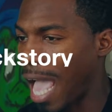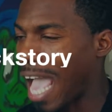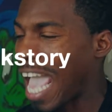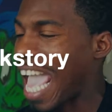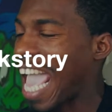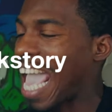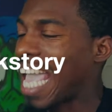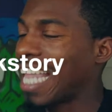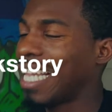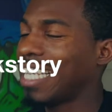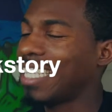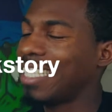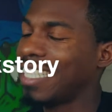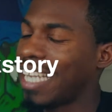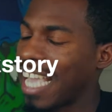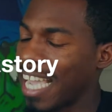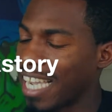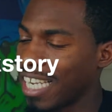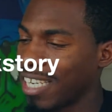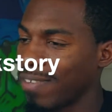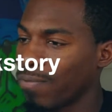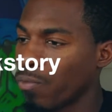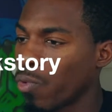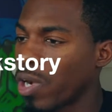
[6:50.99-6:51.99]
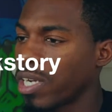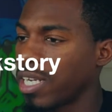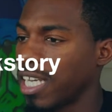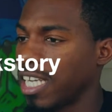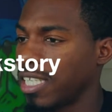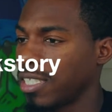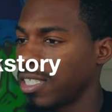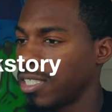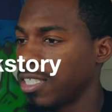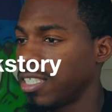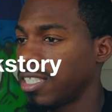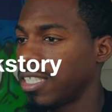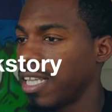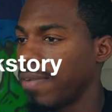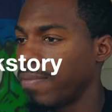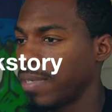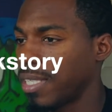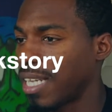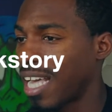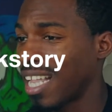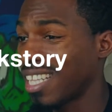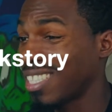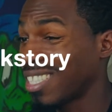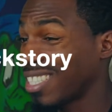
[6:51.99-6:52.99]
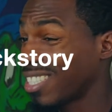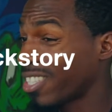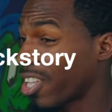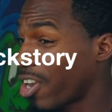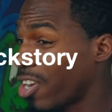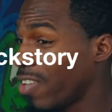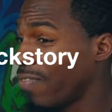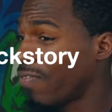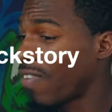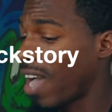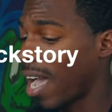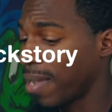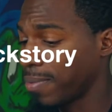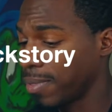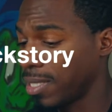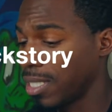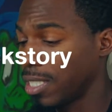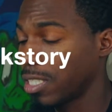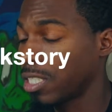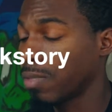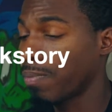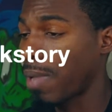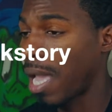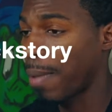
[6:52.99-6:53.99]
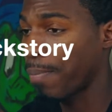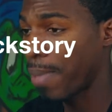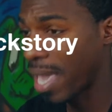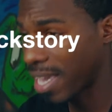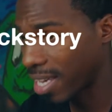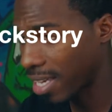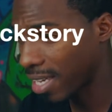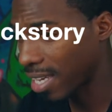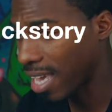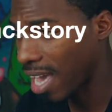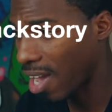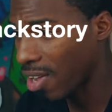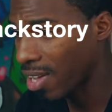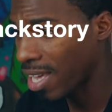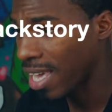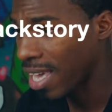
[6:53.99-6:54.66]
I had negative $107.35 in my bank account,